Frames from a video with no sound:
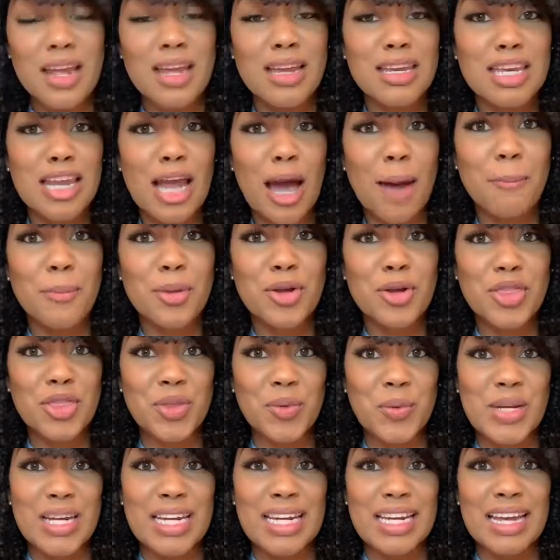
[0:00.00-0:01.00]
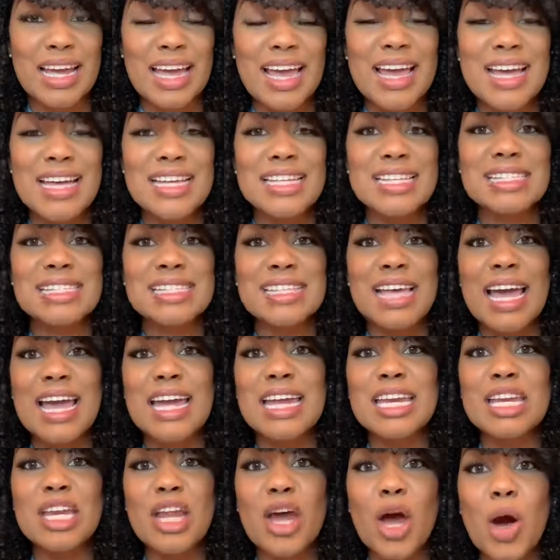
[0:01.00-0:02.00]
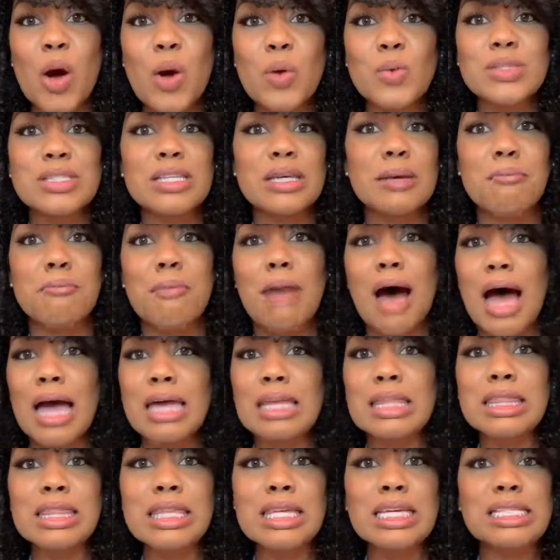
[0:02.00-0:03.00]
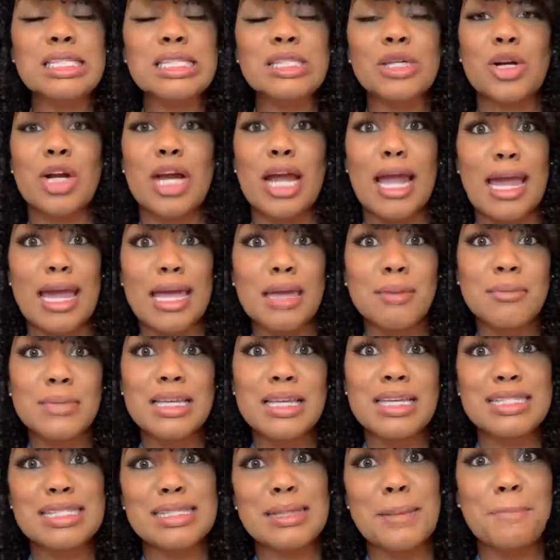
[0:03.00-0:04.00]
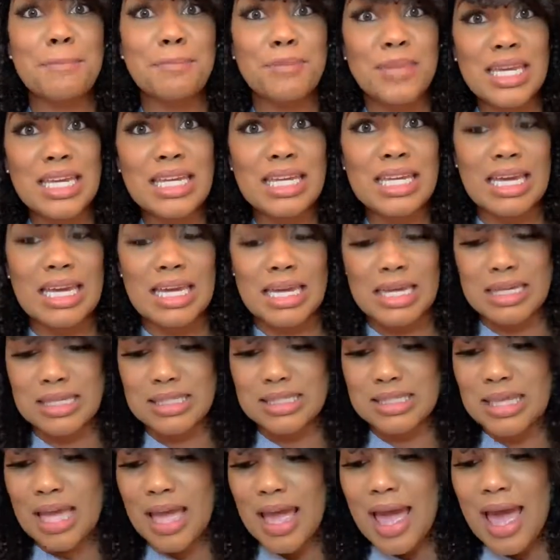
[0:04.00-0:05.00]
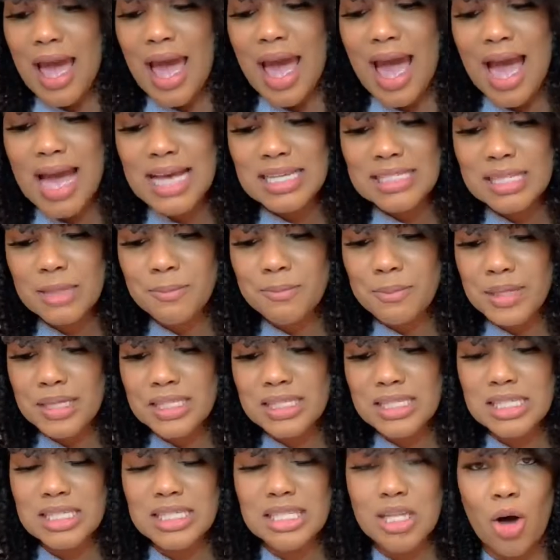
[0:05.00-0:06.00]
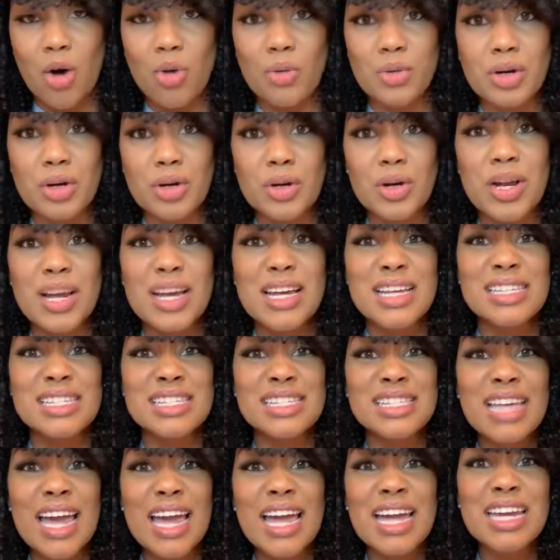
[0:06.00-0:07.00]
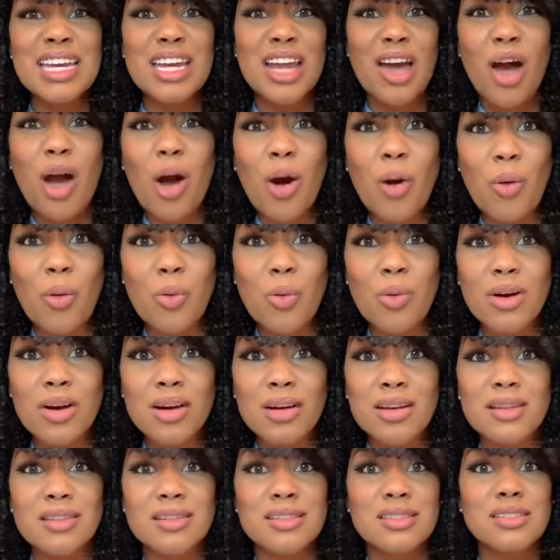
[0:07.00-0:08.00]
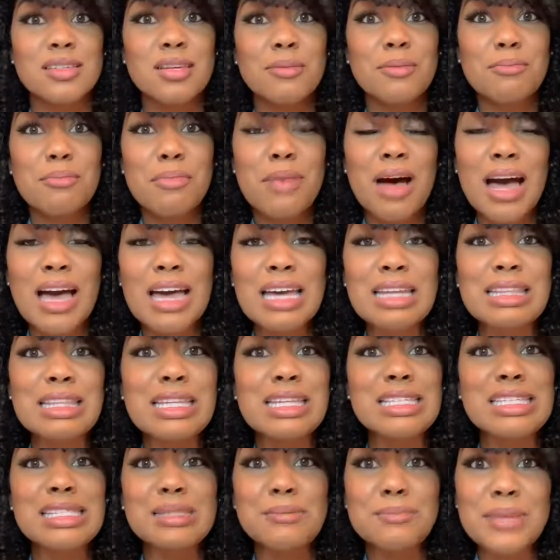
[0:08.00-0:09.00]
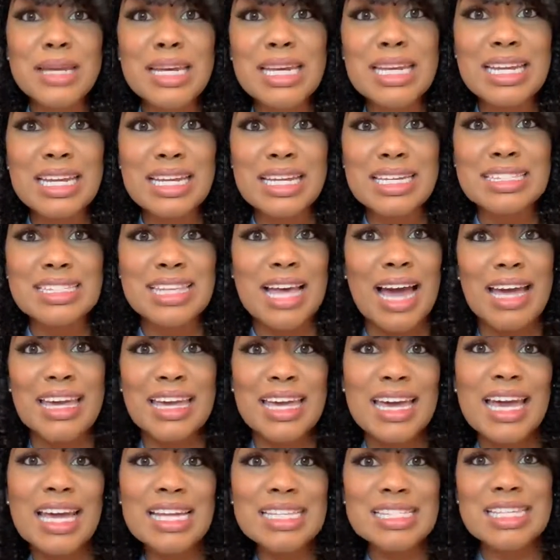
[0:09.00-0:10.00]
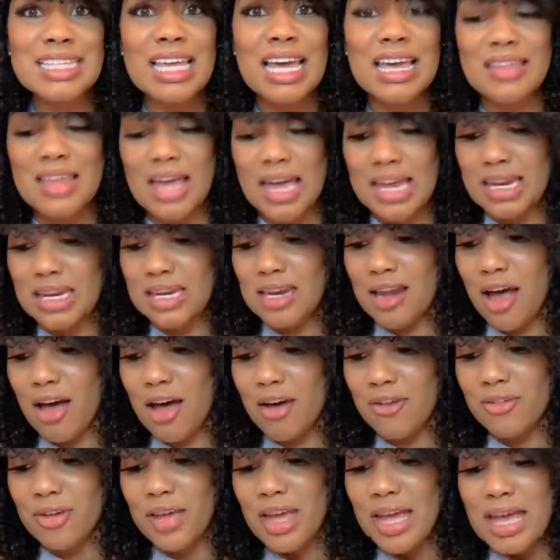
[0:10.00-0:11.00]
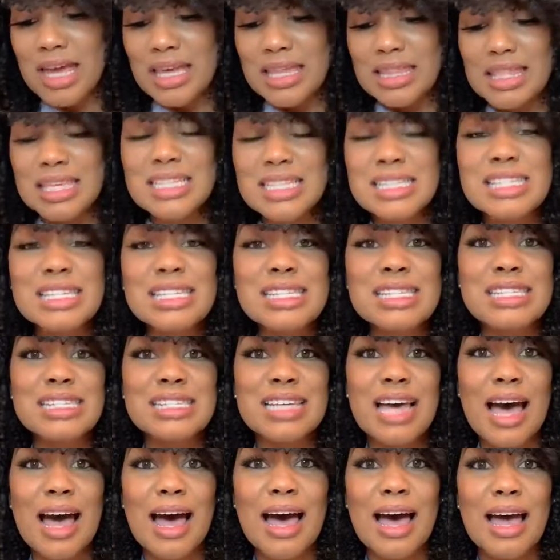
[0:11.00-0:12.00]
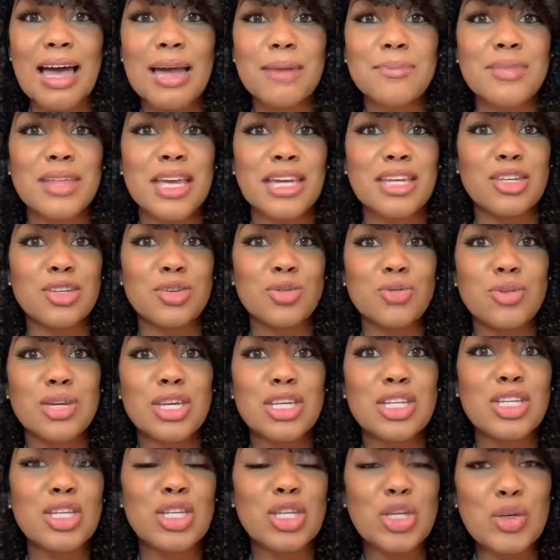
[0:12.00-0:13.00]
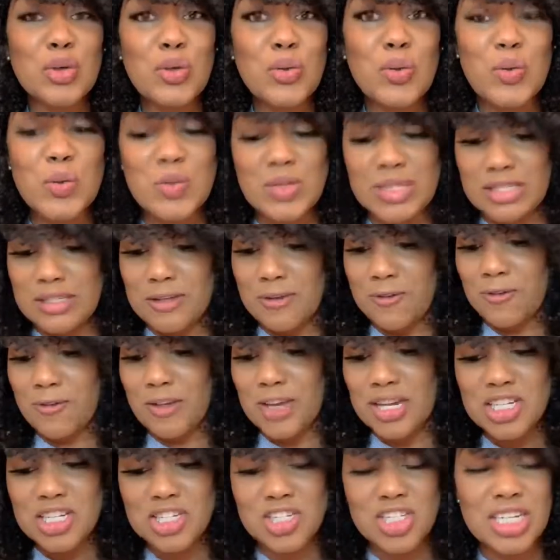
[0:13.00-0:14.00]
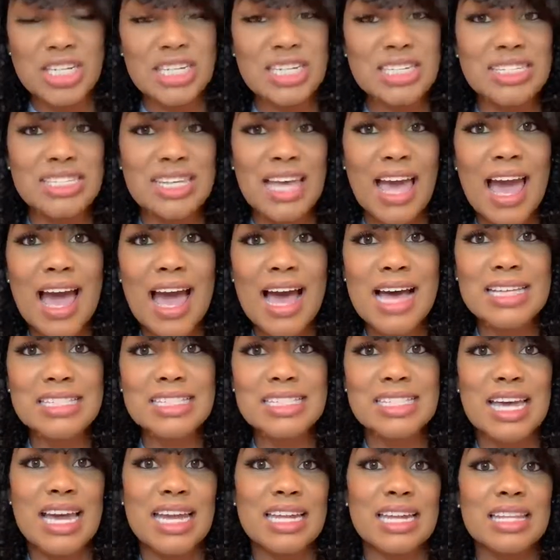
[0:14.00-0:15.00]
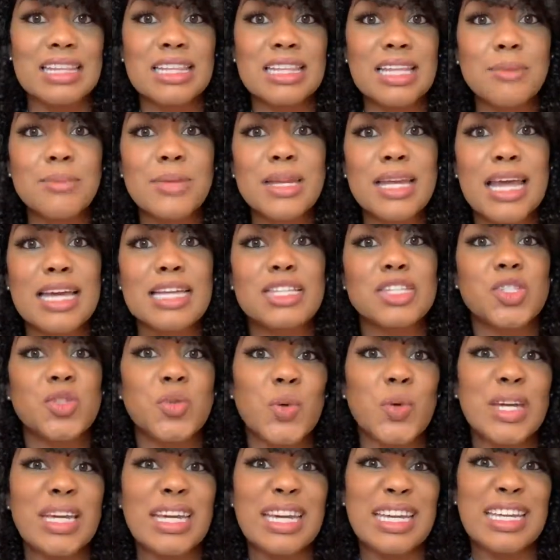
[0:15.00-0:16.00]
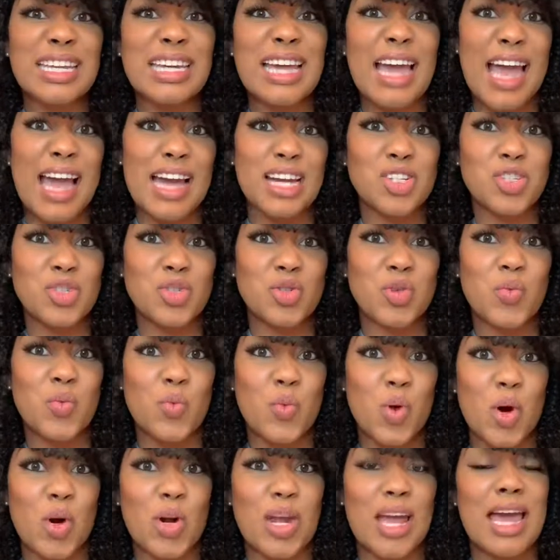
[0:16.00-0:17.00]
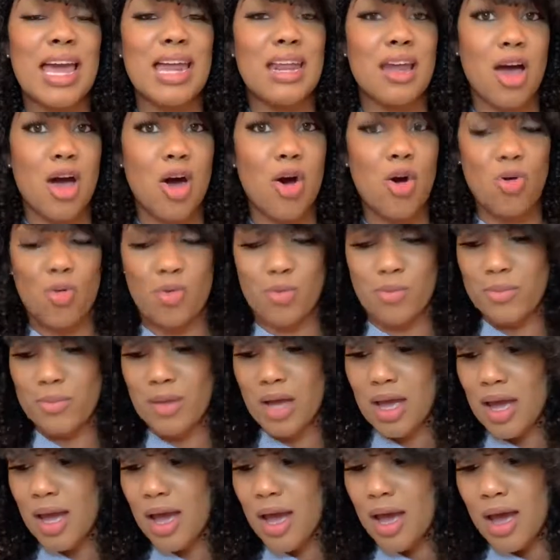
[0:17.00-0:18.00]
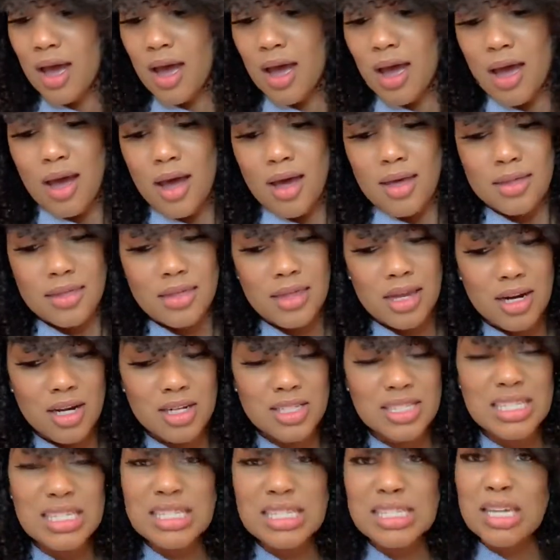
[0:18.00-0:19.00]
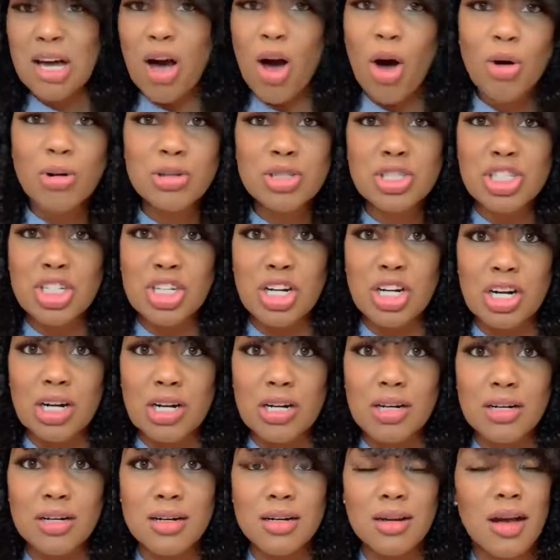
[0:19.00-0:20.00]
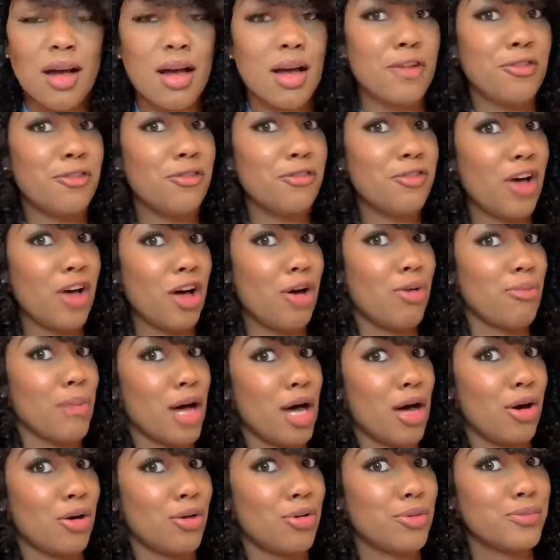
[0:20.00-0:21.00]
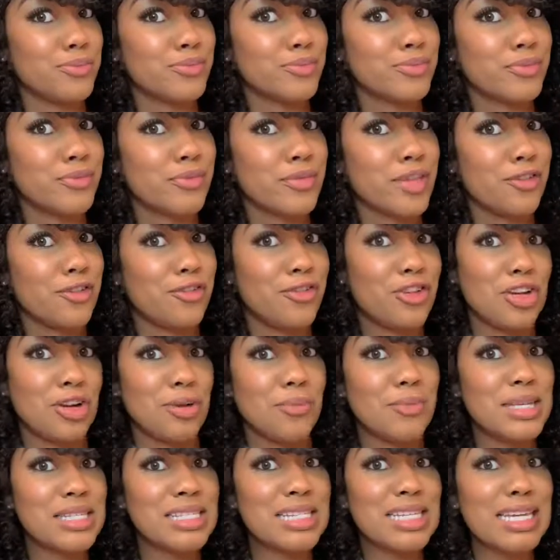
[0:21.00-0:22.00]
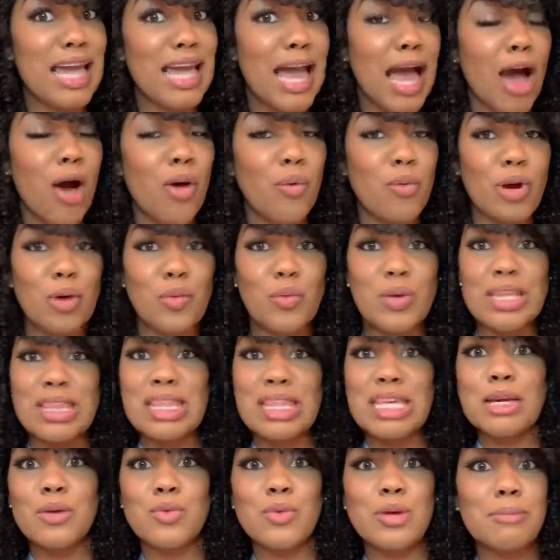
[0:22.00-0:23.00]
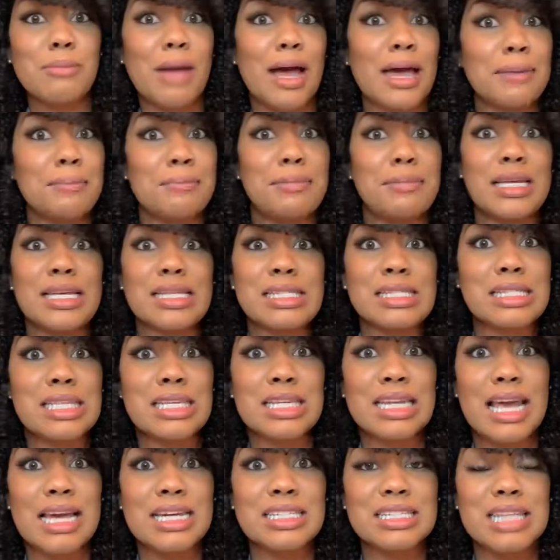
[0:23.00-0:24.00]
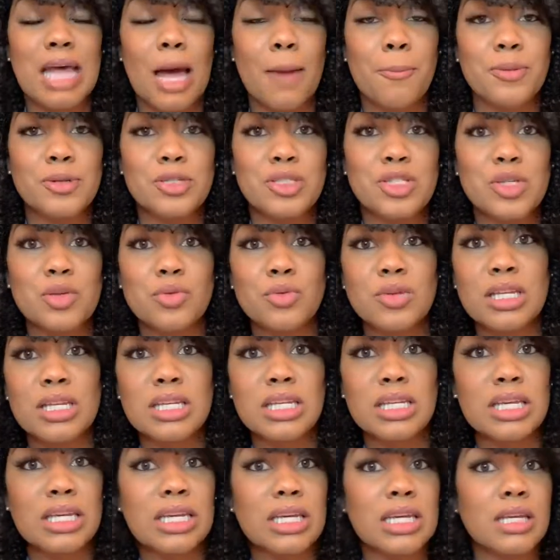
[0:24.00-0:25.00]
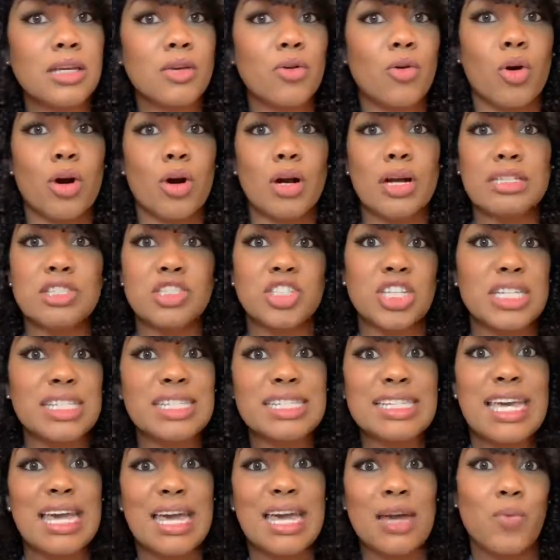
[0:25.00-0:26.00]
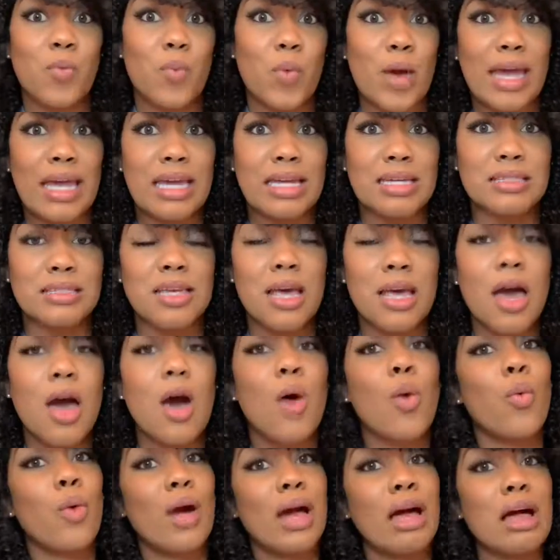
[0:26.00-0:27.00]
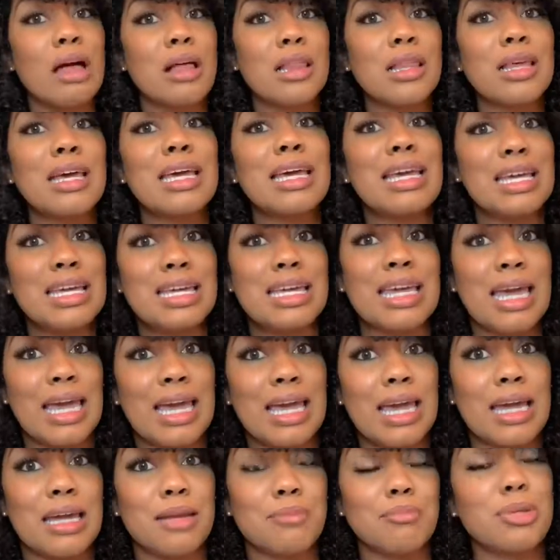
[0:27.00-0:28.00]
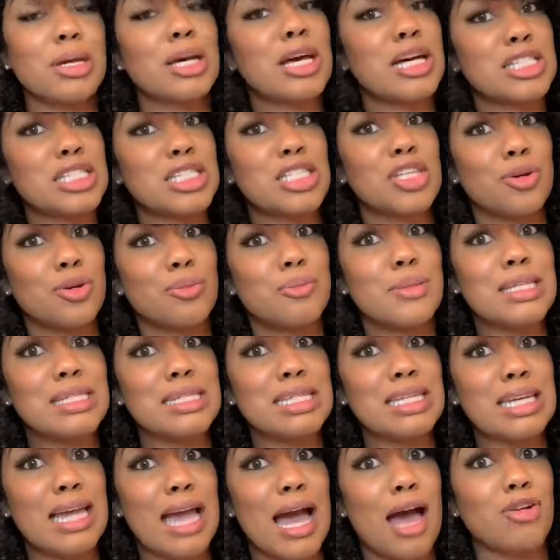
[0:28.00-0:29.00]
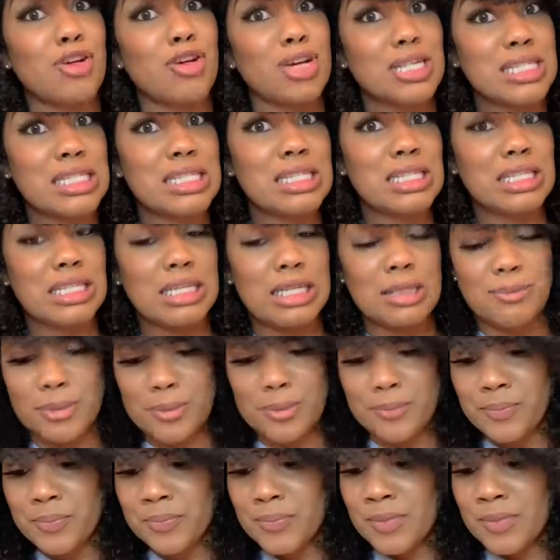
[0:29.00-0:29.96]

number three, say no to mindless or aimless meetings. As a business owner, say no to mindless meetings. I can't say that enough. This is time that you can use to finish any task and eliminate doing any extra work at home. There's this culture of FOMO, fear of missing out, where we think we might miss the next opportunity or just can't wait. Well, it can because you're missing out on sleep.